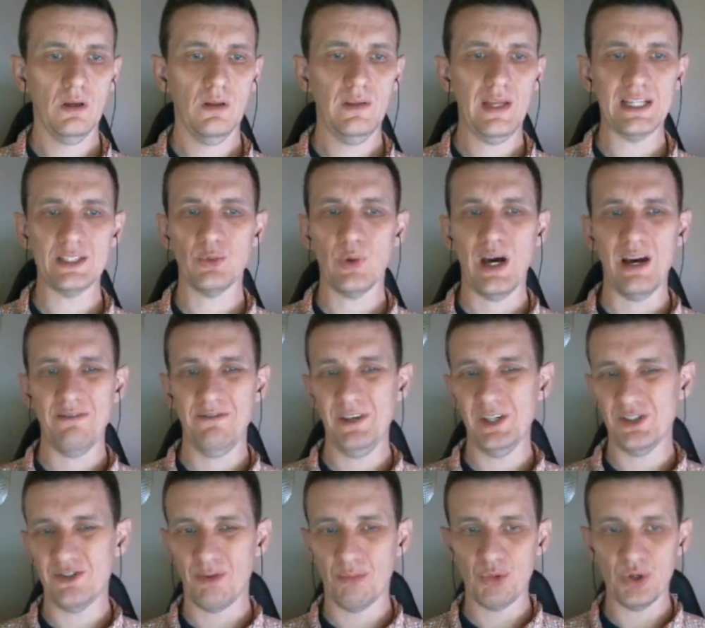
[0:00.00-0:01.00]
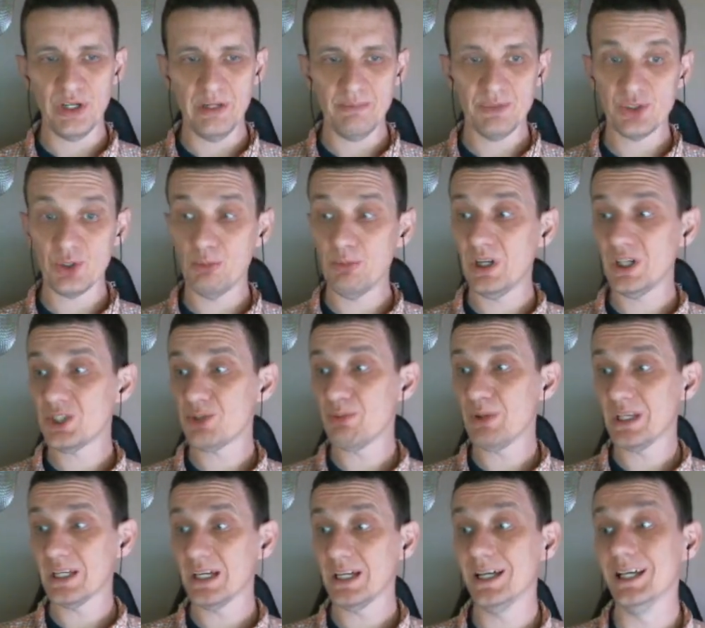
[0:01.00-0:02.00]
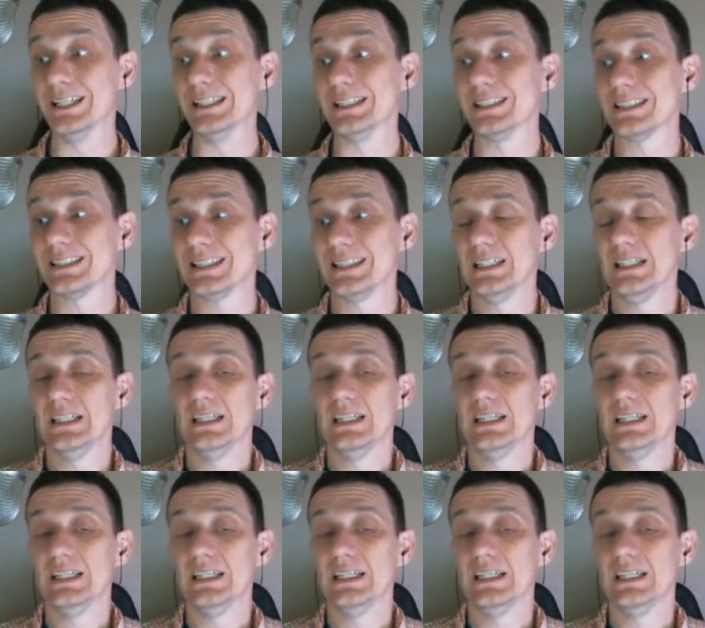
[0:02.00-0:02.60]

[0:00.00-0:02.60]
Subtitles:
That's why I fish for bream so much, because